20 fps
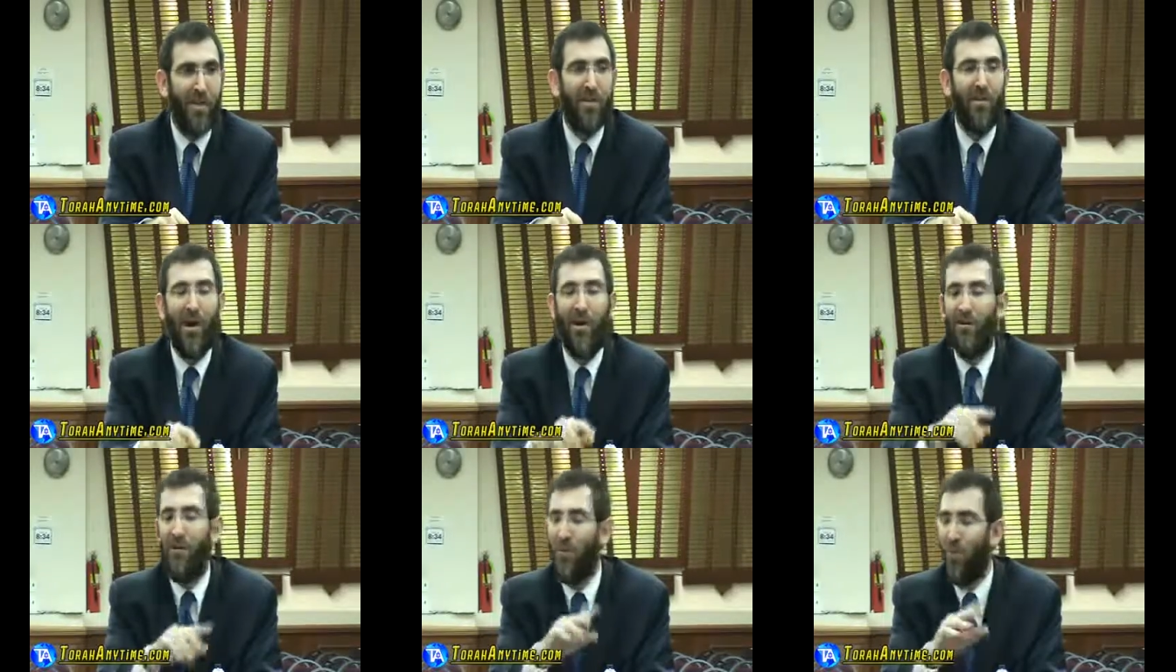
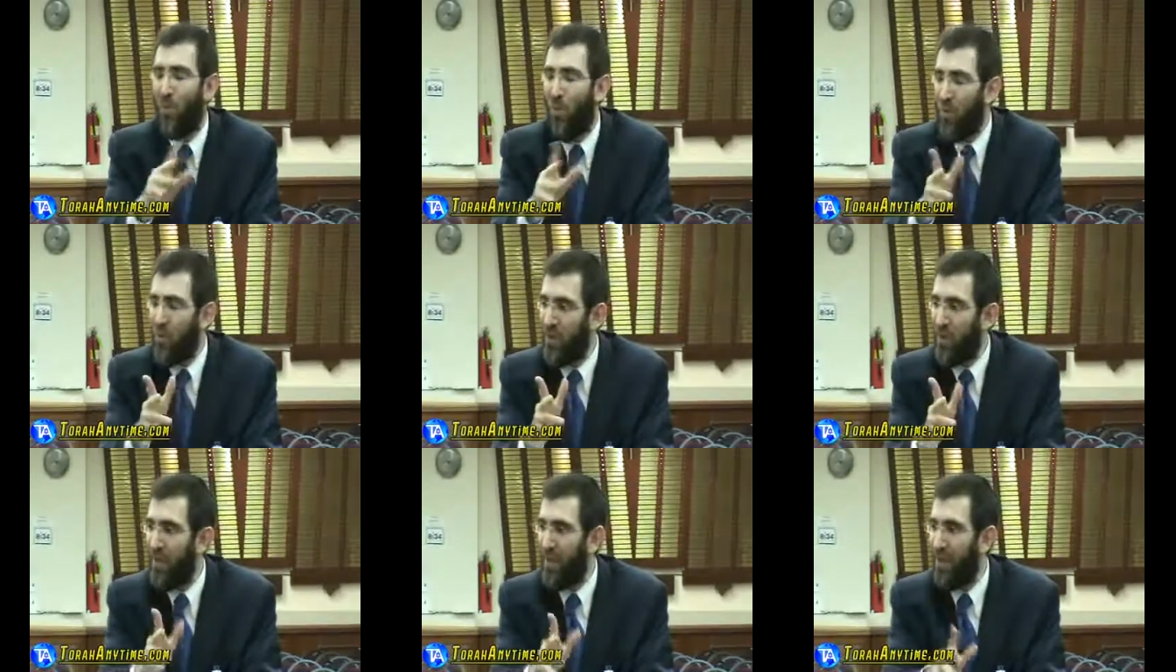So, how
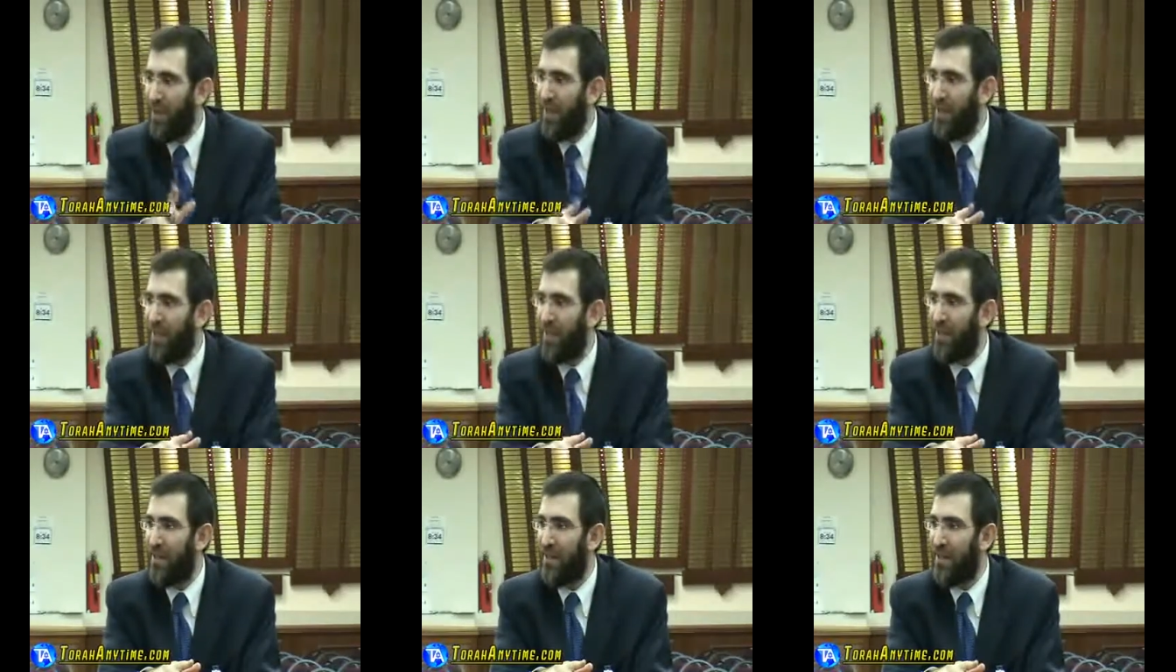important it
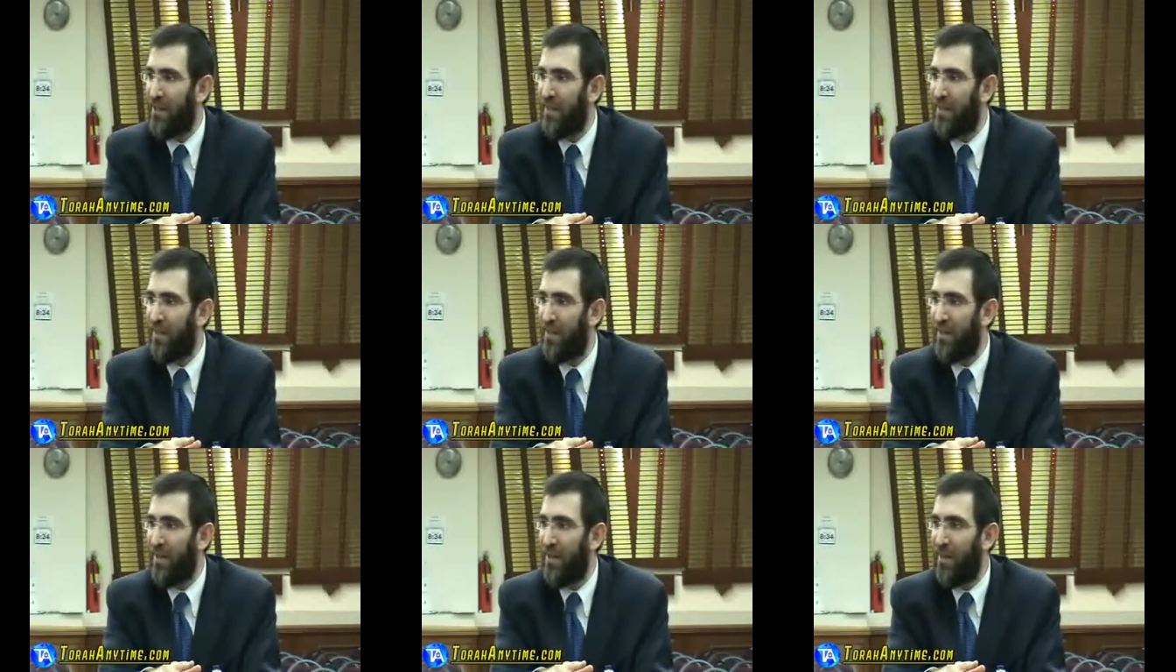is,
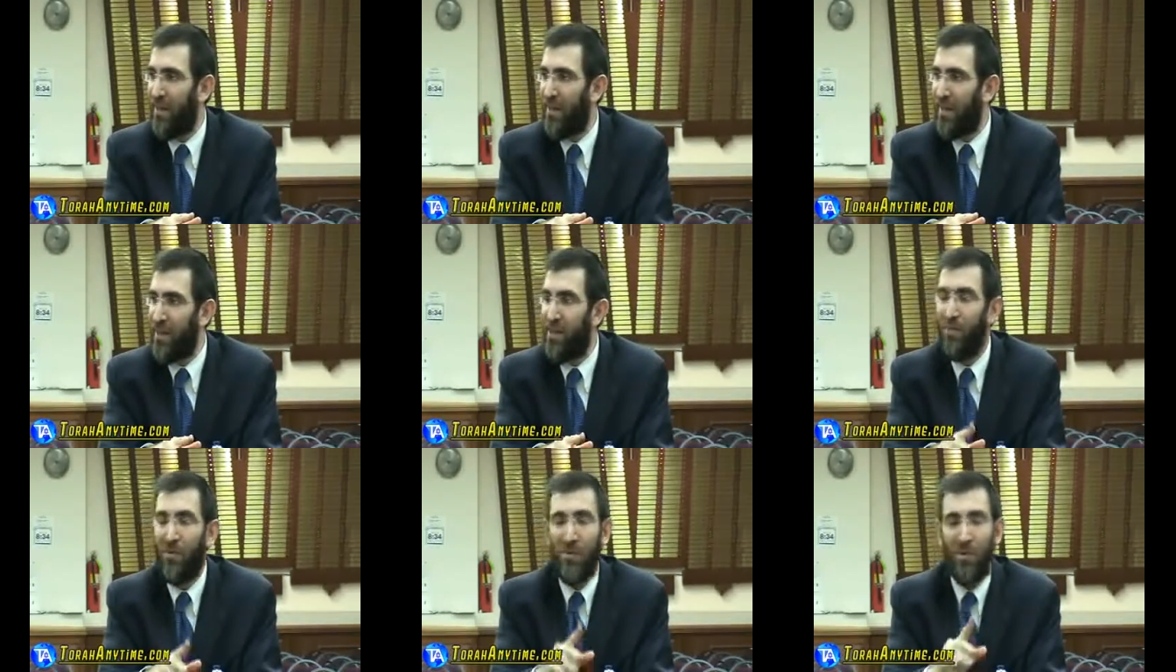
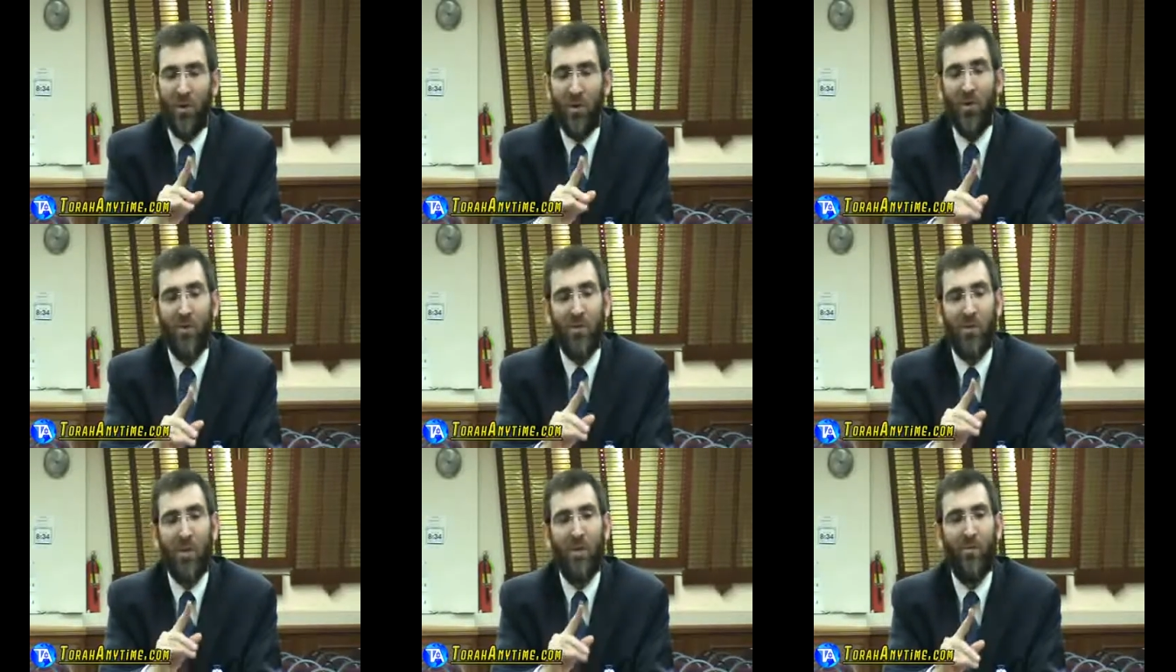is that when you
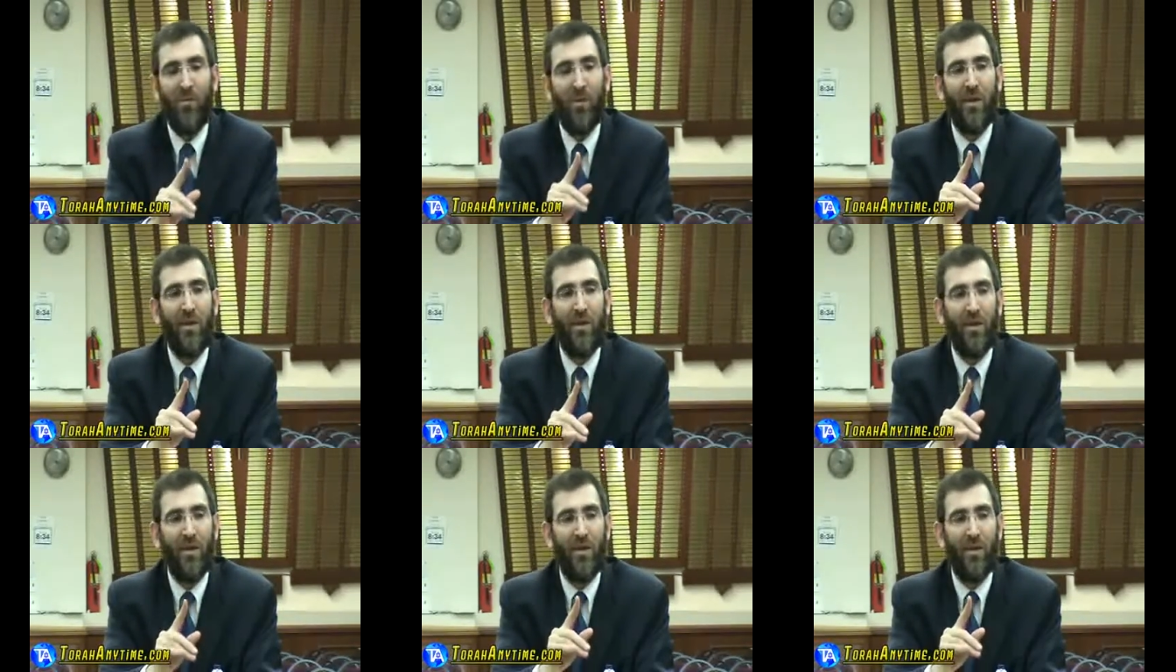hear
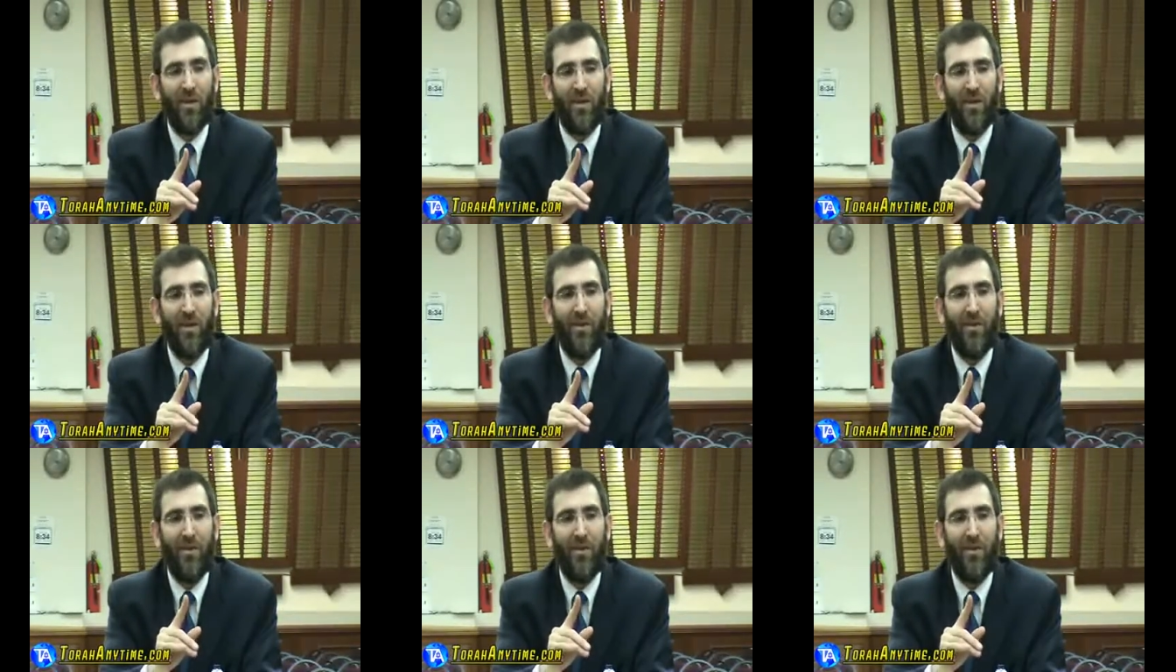something